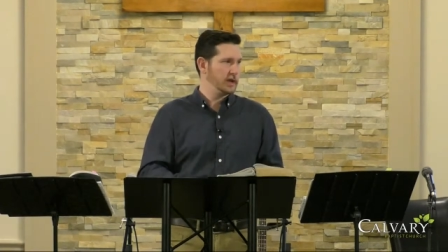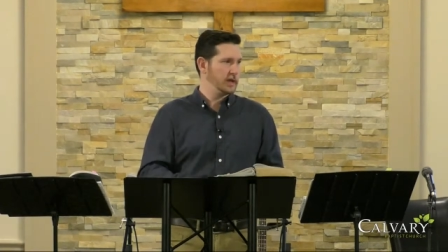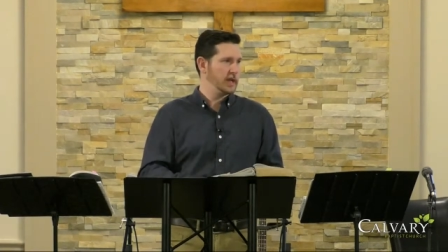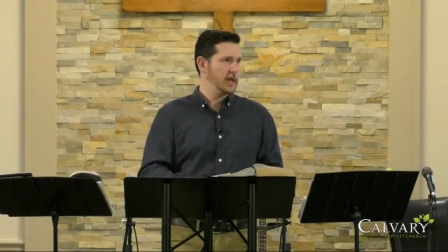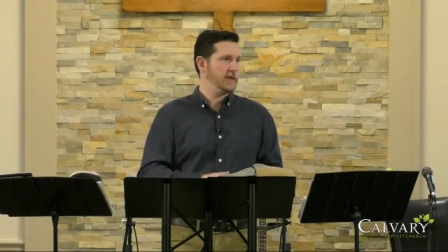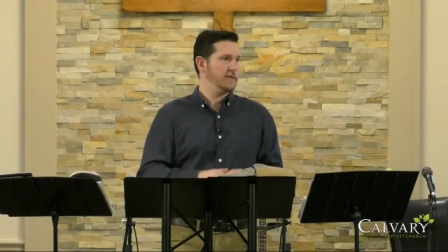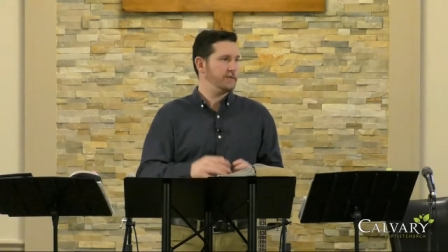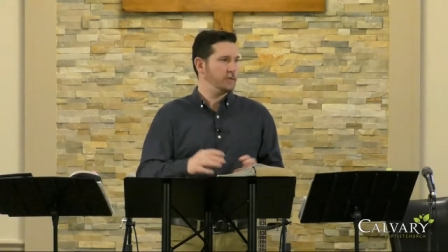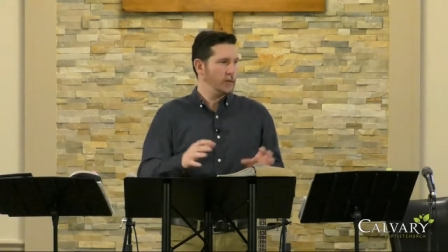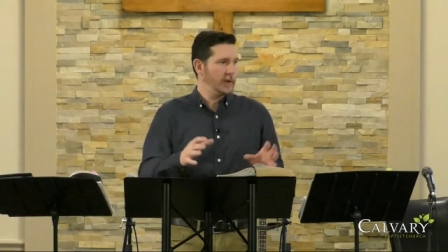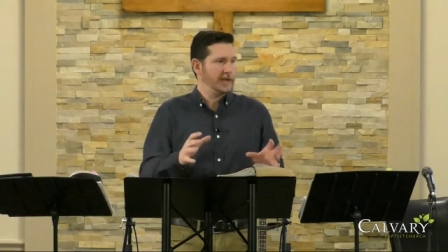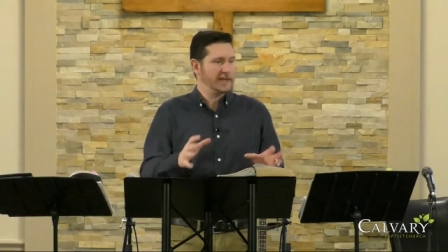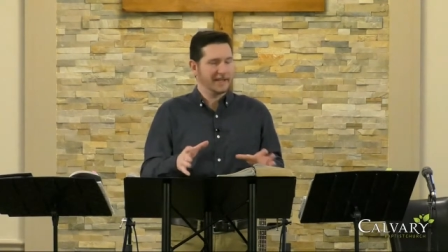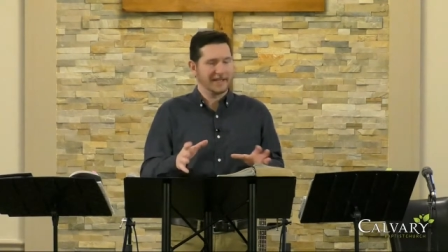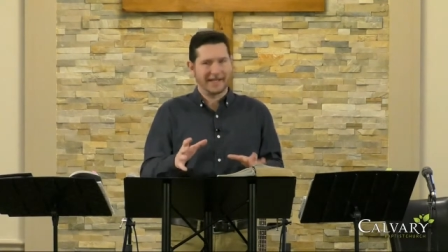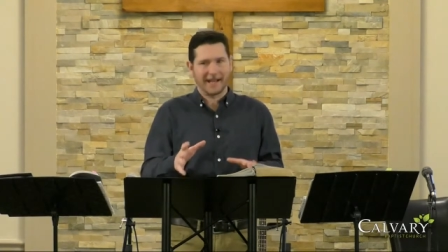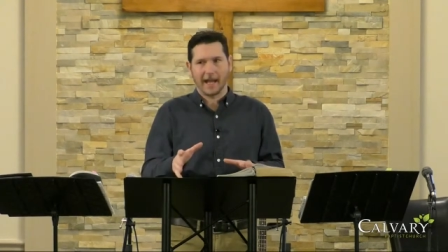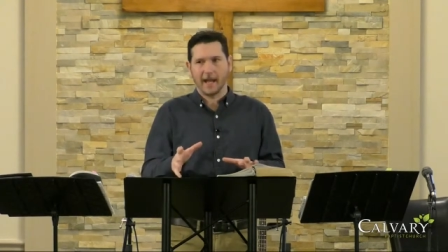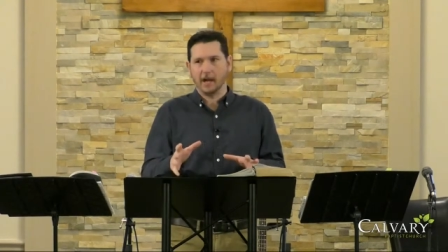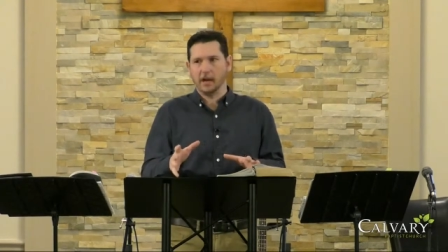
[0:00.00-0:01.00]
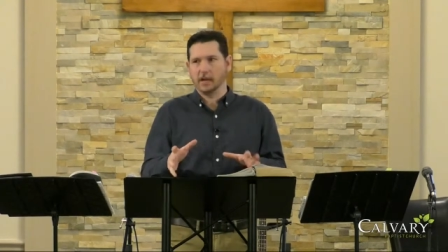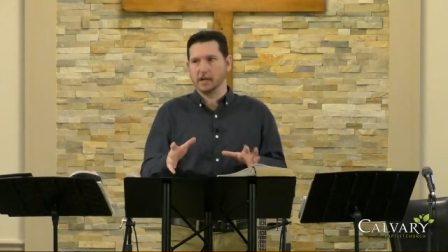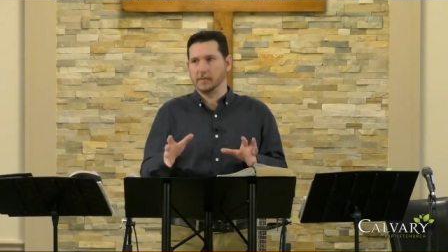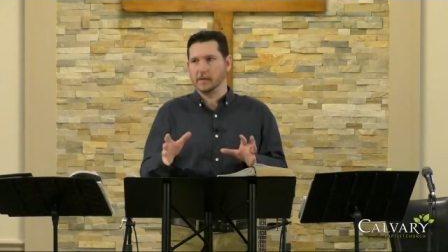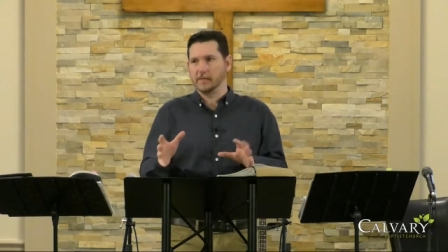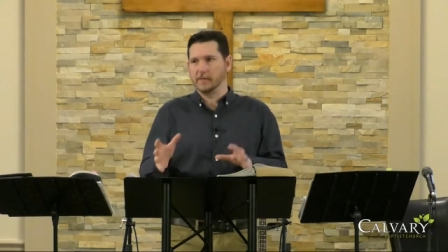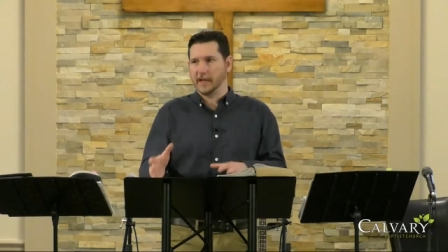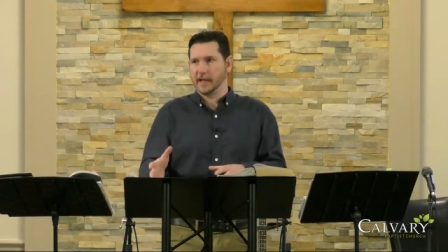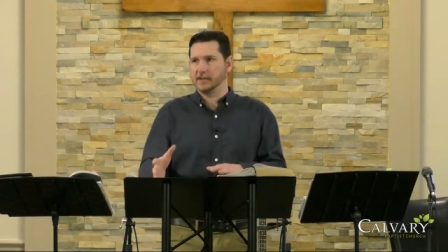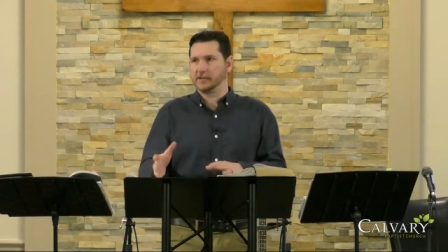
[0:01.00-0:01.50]
if we desire to
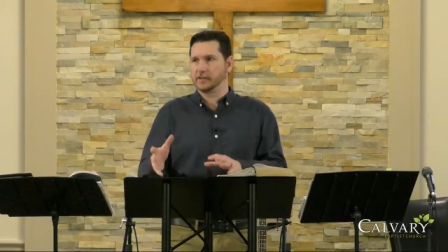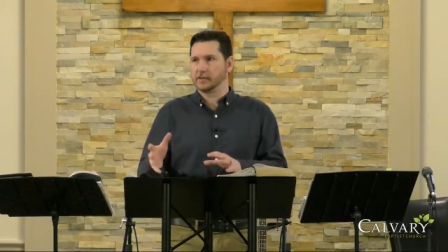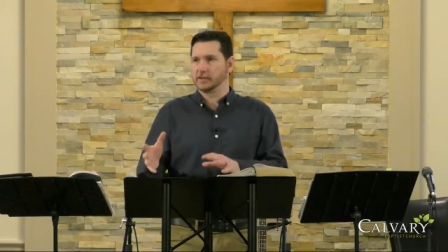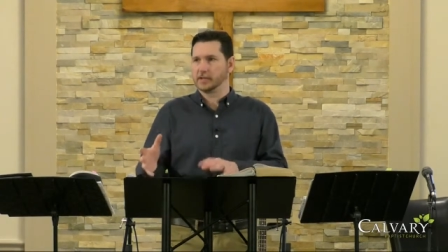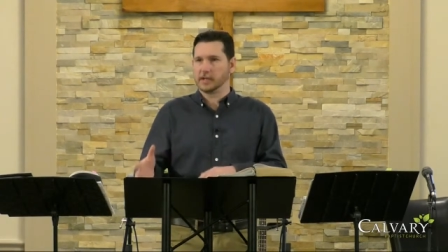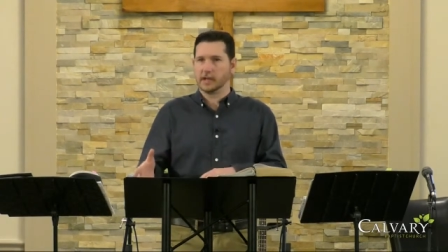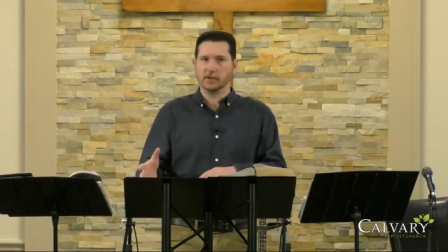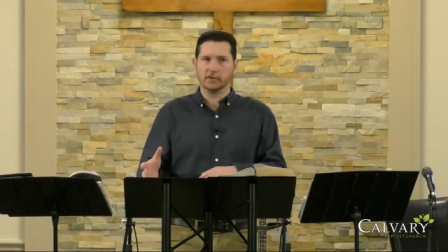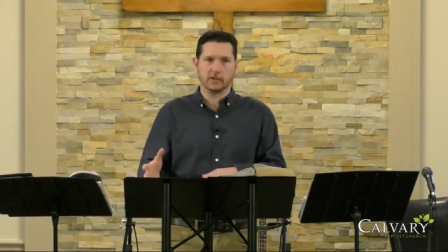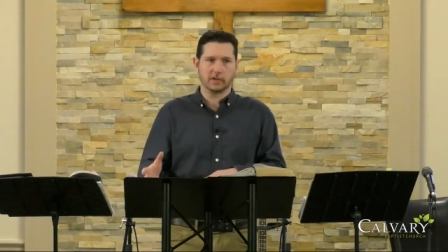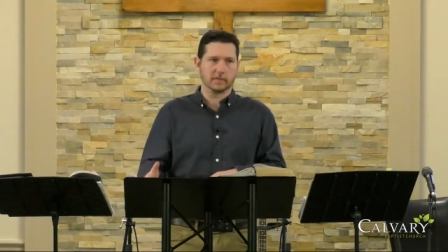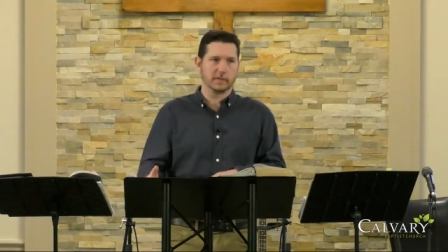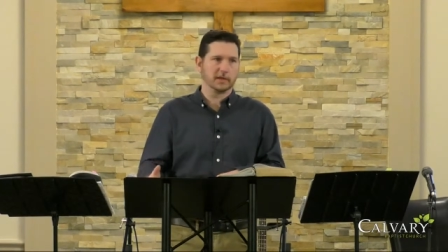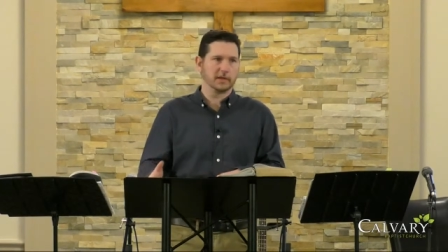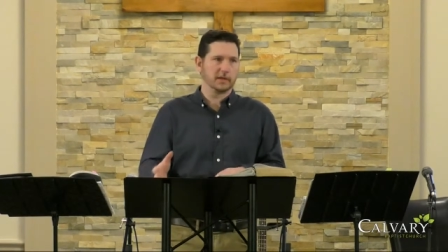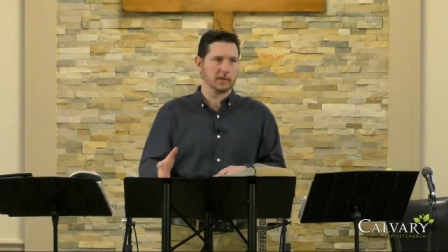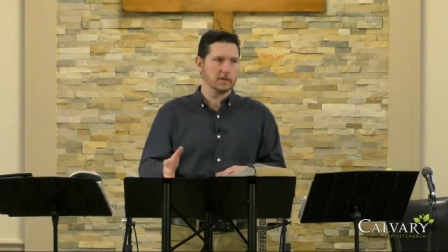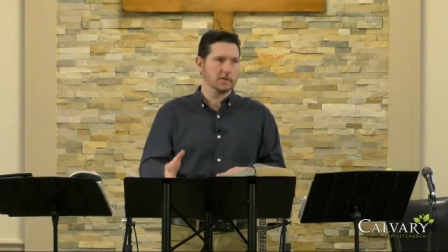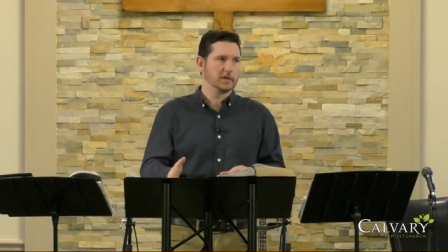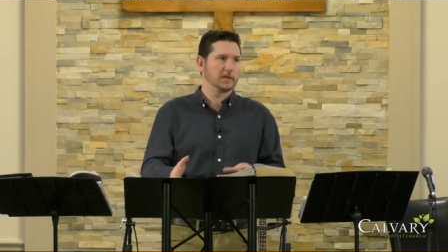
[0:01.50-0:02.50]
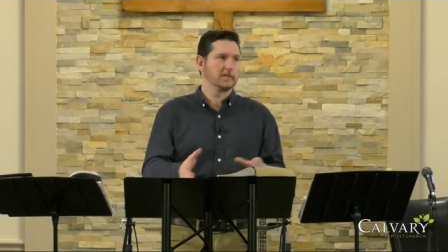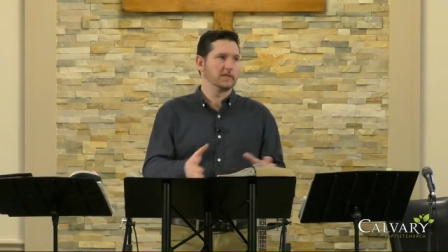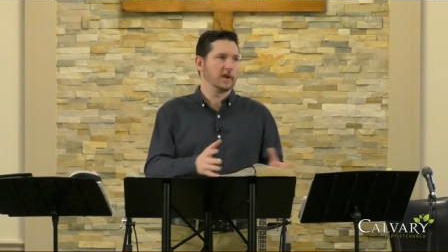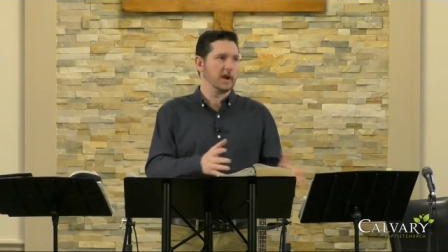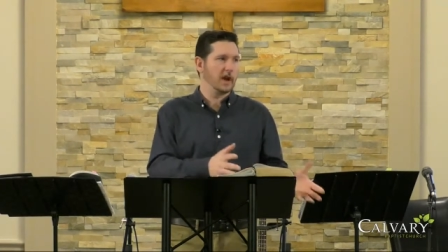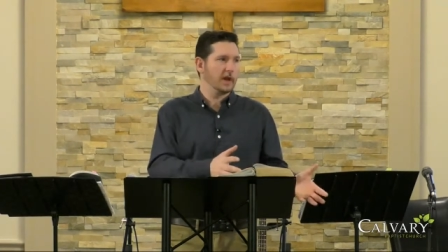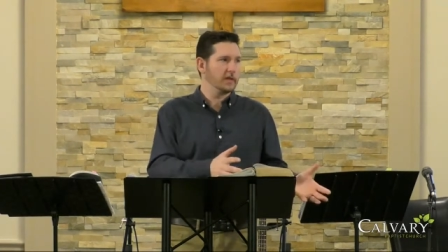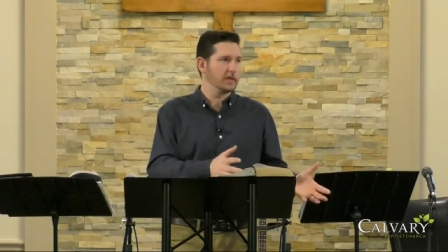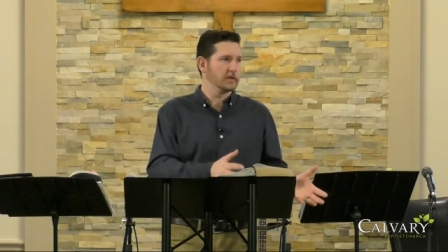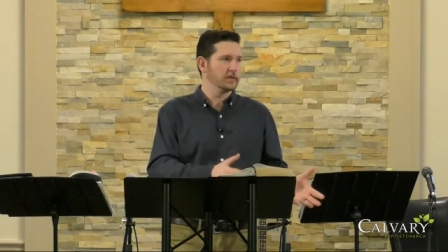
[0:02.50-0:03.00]
be vessels and instruments used
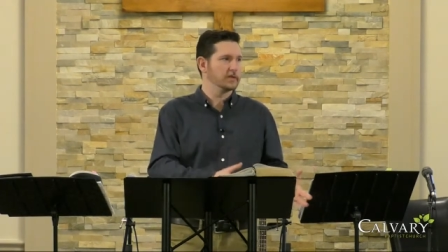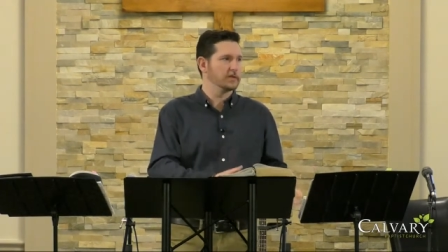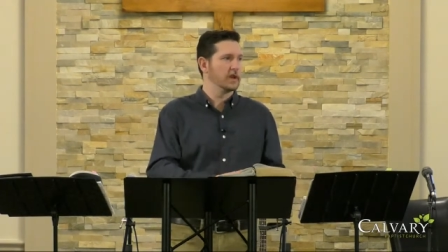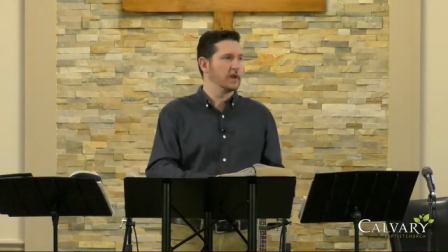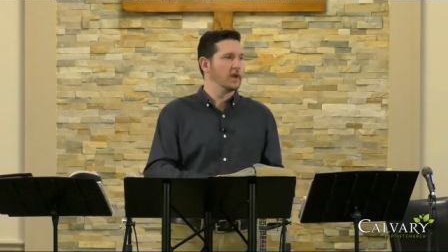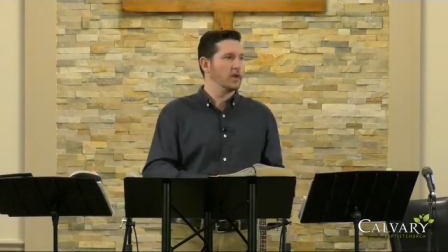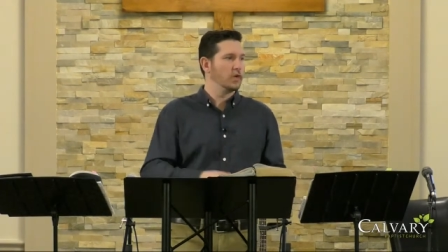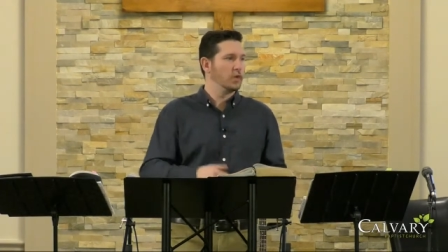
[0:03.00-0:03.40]
for others,